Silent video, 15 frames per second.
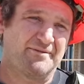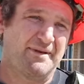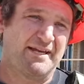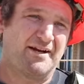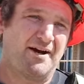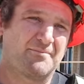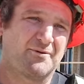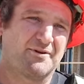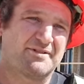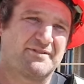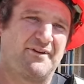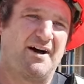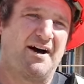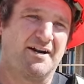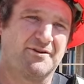to make upwards of
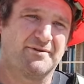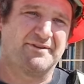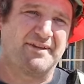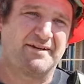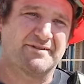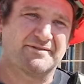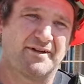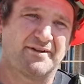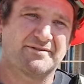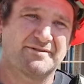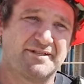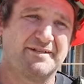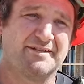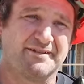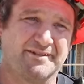$100,000
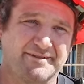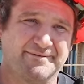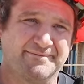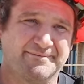a year.